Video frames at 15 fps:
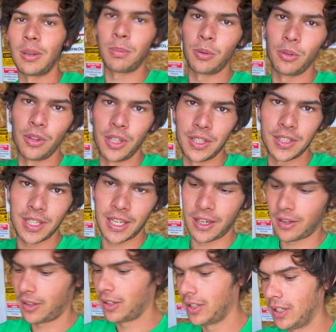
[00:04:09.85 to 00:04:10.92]
pulled this
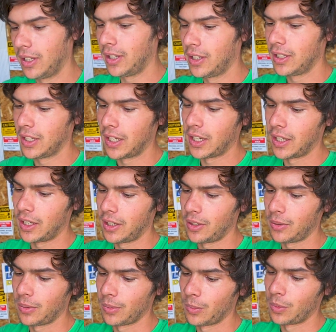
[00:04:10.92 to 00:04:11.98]
out,
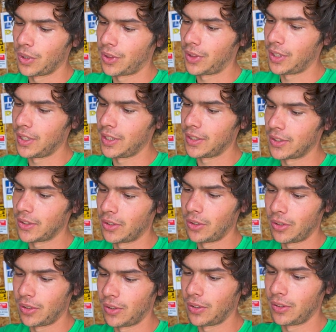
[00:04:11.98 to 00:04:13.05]
and with these
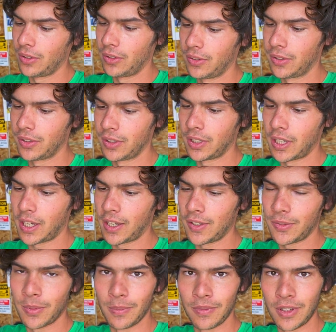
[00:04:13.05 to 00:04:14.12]
little
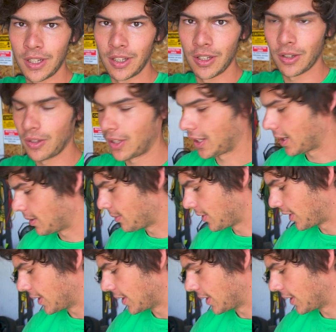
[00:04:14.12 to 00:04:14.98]
guys from VDO, they come with